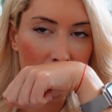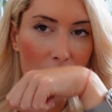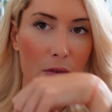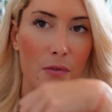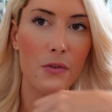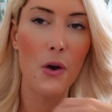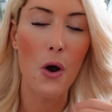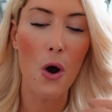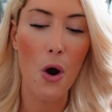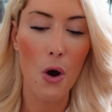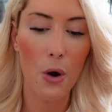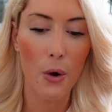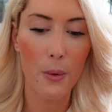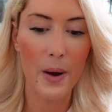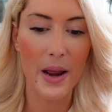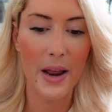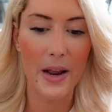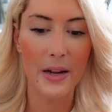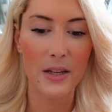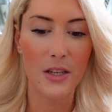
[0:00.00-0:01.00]
the
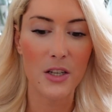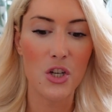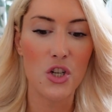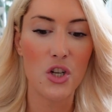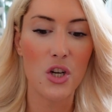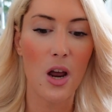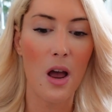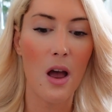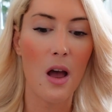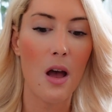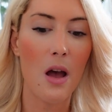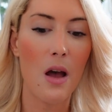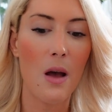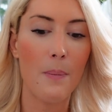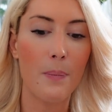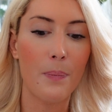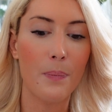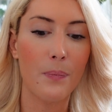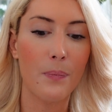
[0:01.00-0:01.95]
orange, a